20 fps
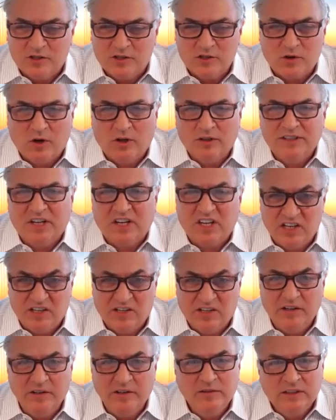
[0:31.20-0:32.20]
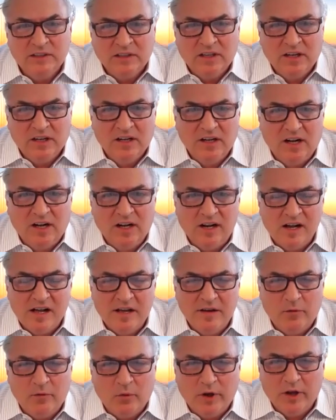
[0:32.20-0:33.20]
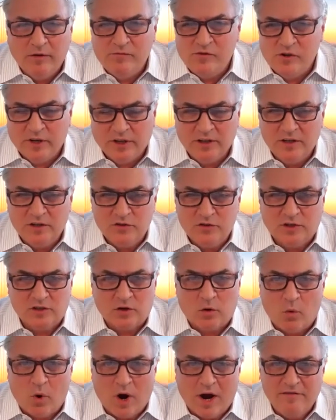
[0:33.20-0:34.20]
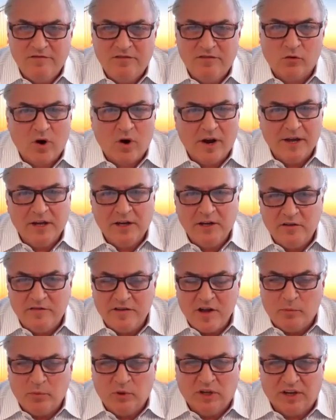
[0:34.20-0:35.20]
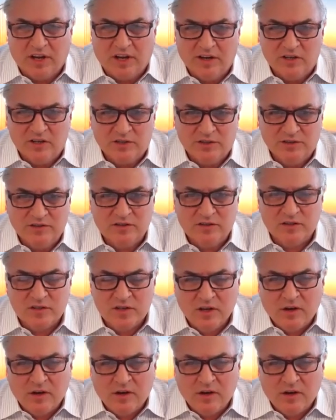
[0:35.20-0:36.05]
is called Akida, and we really address a wide variety of applications